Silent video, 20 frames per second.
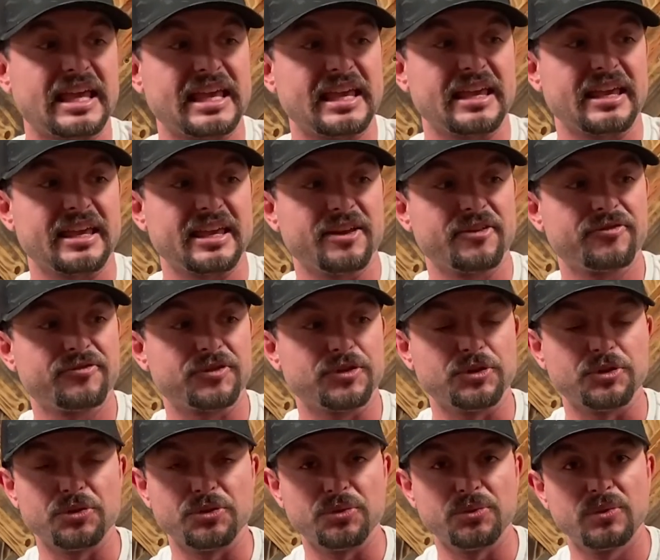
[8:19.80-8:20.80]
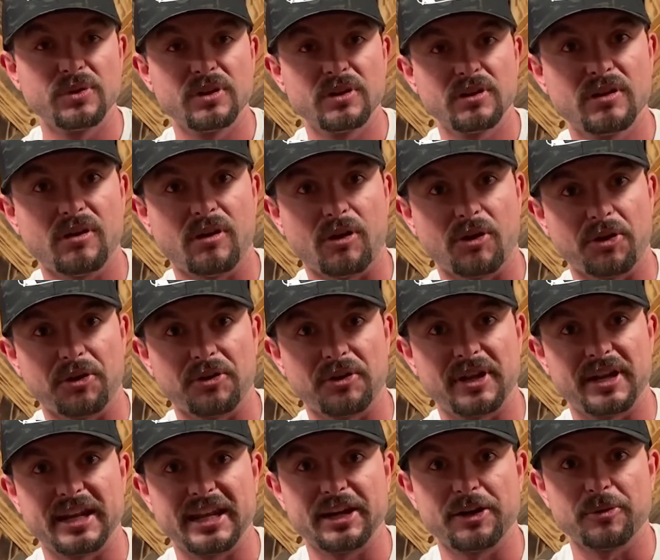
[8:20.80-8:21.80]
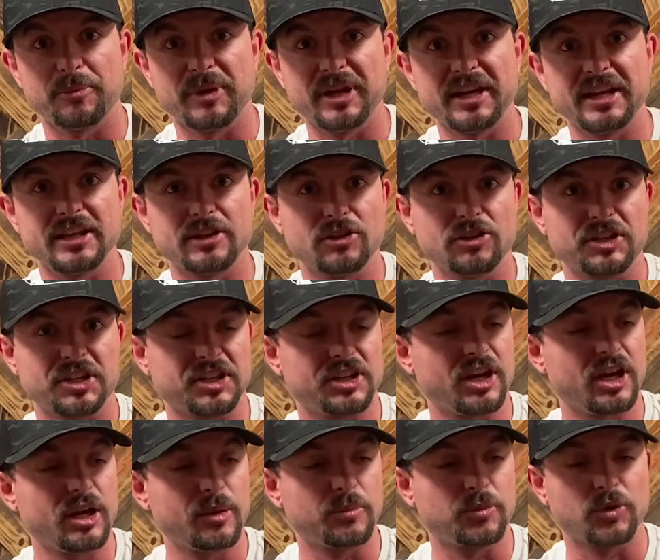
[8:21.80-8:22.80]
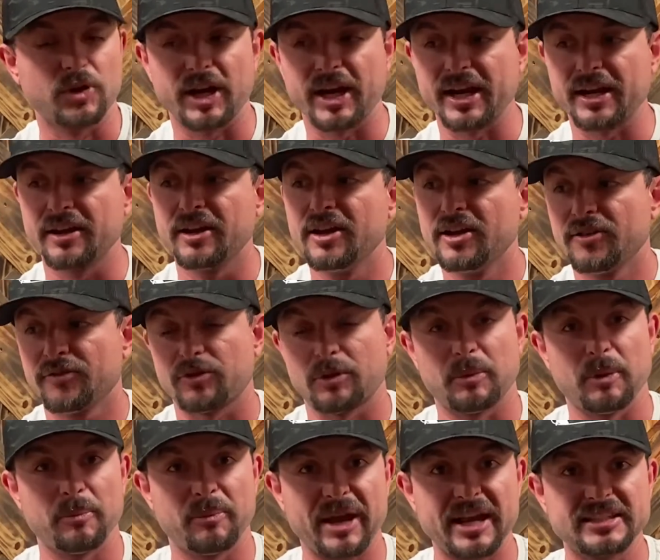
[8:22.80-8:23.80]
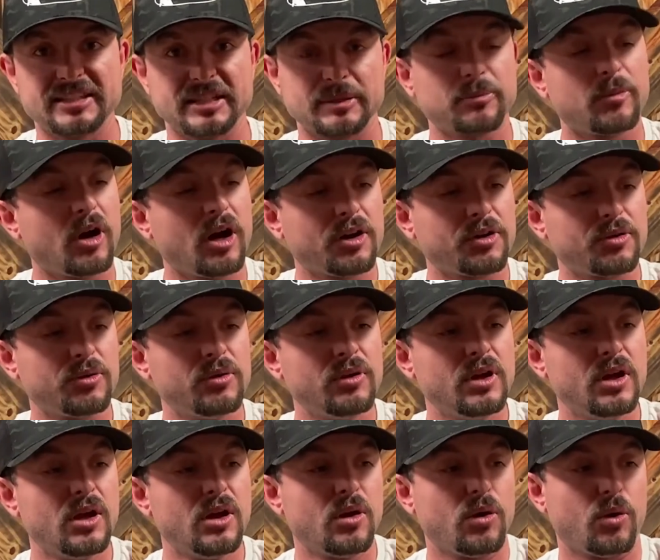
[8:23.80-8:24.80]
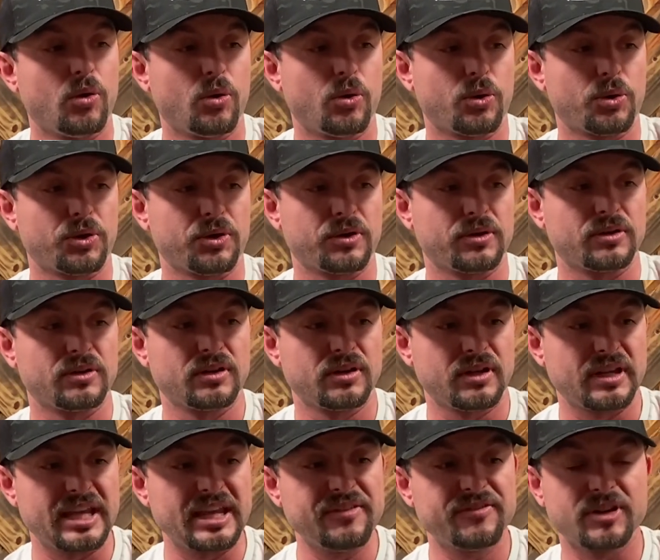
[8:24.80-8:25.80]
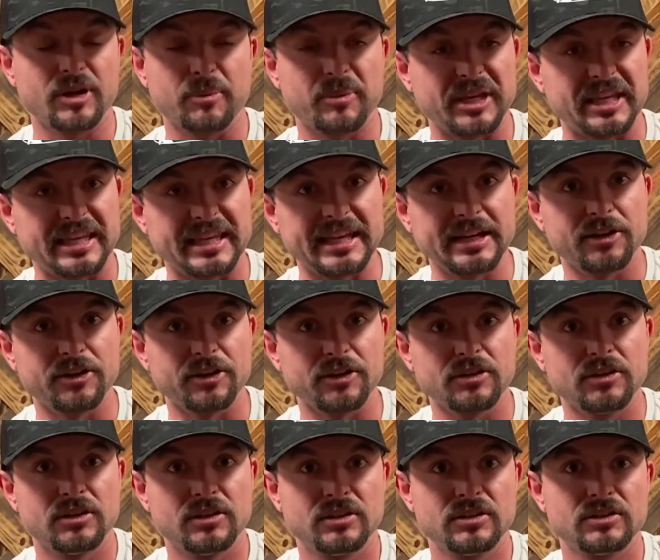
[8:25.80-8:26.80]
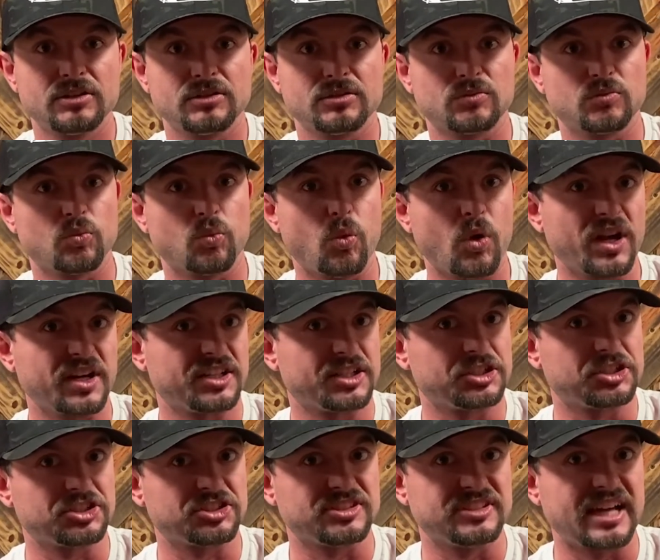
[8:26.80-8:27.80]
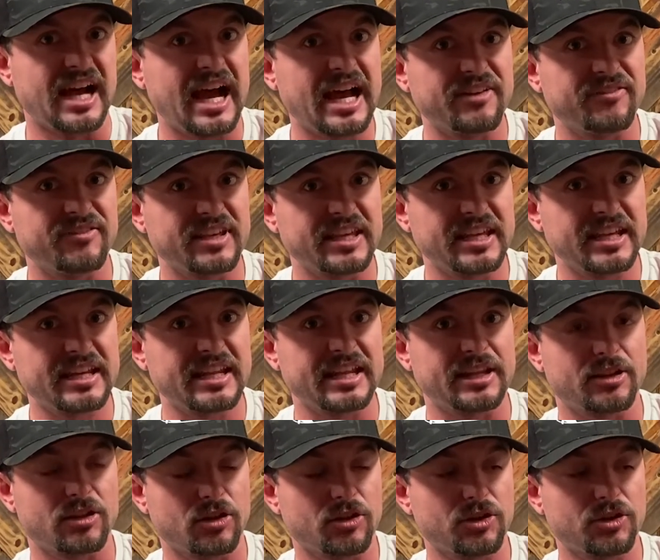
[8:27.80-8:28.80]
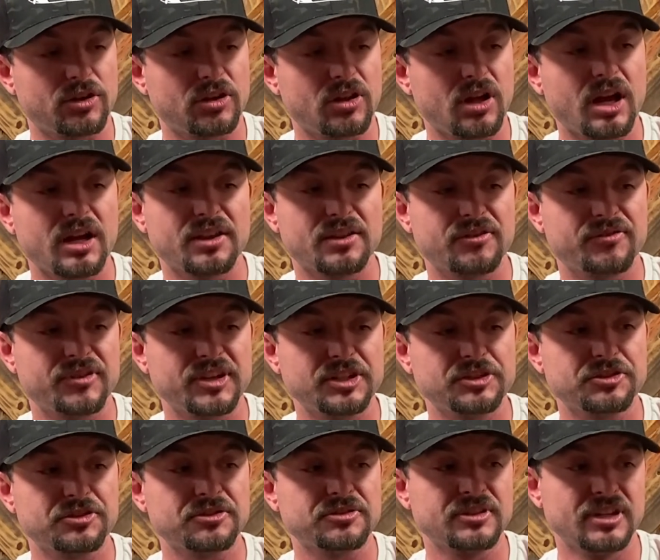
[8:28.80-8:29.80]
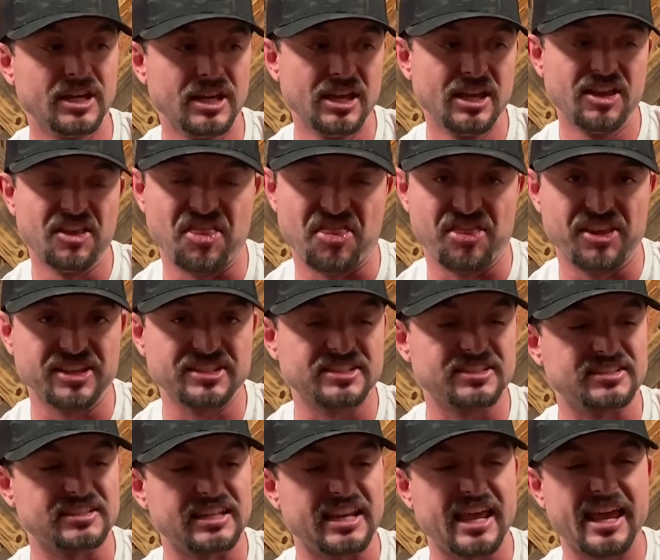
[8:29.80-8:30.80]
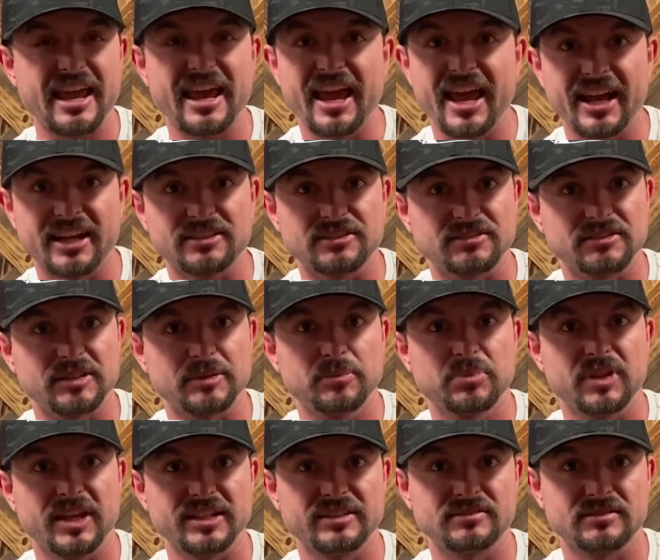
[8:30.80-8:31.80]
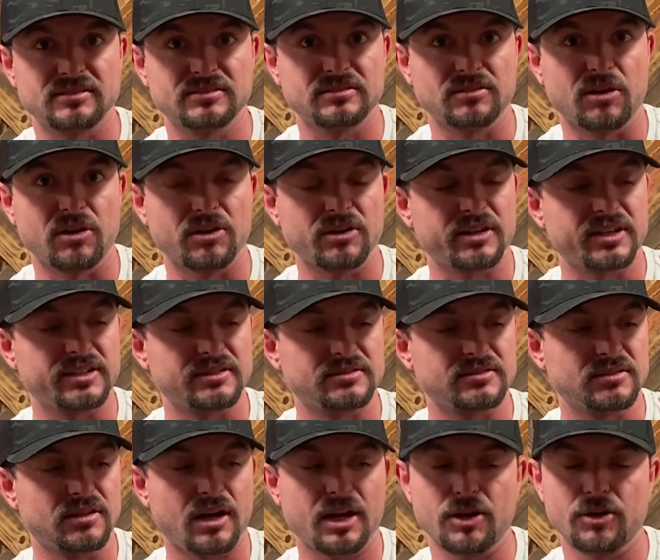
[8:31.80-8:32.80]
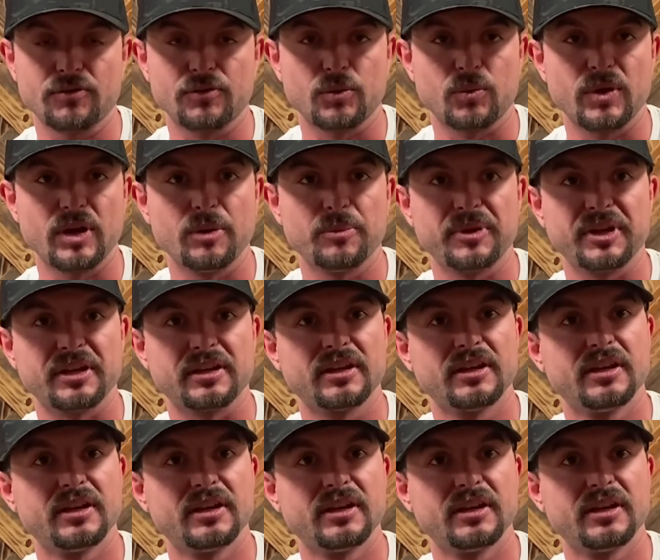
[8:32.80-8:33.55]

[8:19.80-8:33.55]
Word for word: if you are an intermediate looking to upgrade from a basic model or even a beginner wanting to just dive in and learn a lot of the features, this is an excellent place to start. It's not overwhelming